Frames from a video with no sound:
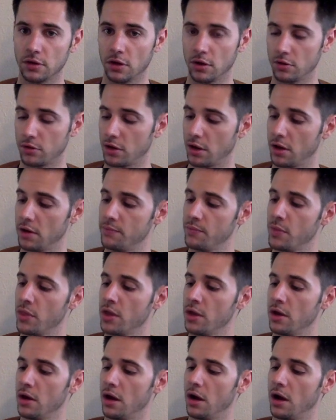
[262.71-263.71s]
Okay,
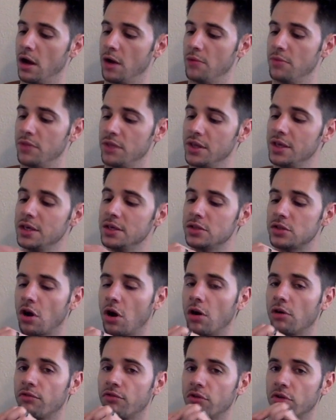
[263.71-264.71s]
these
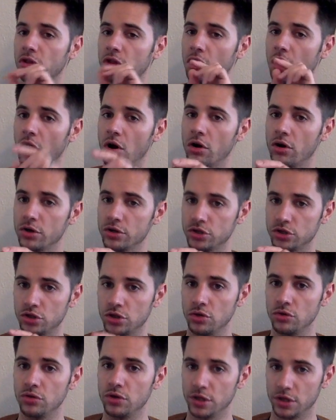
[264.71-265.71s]
are for large
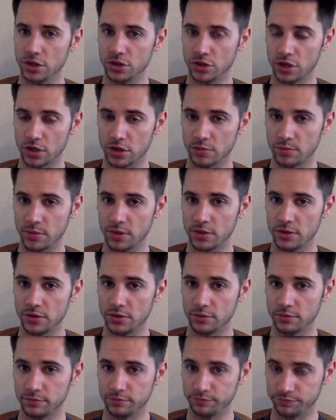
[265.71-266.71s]
tuning adjustments.
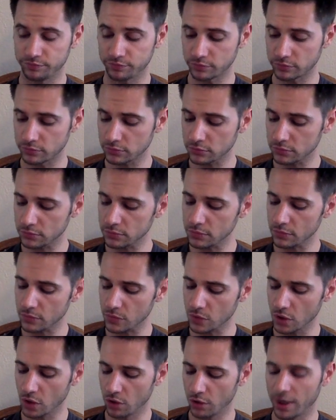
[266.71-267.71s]

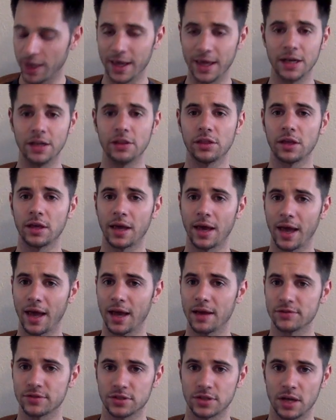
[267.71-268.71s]
Okay, anything a
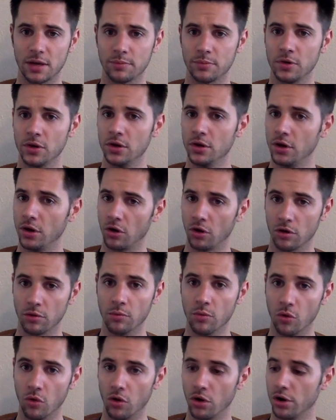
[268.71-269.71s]
half step or
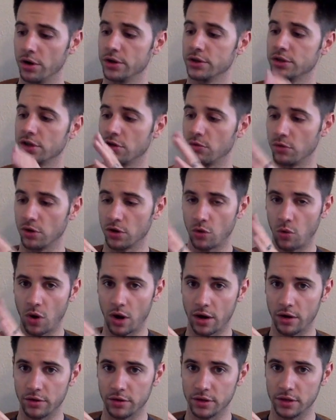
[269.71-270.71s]
more is going to
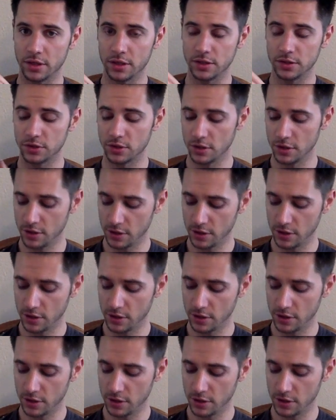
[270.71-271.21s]
require these.